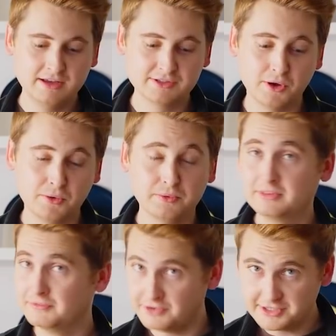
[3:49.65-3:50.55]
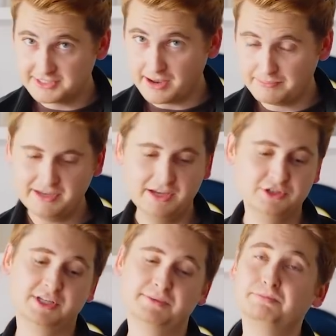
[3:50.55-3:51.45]
So the first step is
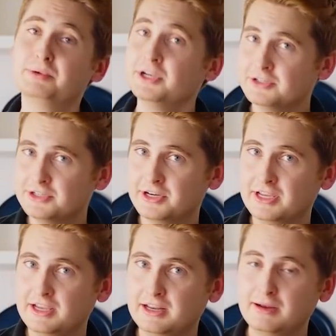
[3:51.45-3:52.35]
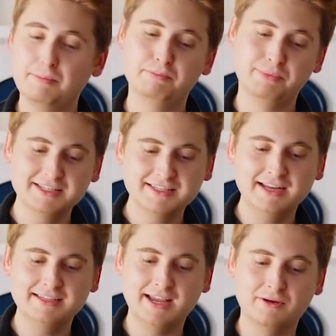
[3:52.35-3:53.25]
just put your turkey in, breast
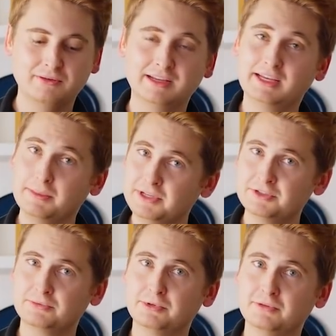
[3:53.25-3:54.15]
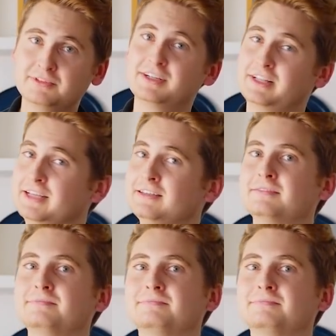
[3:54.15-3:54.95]
side down, giblets removed, cleaned.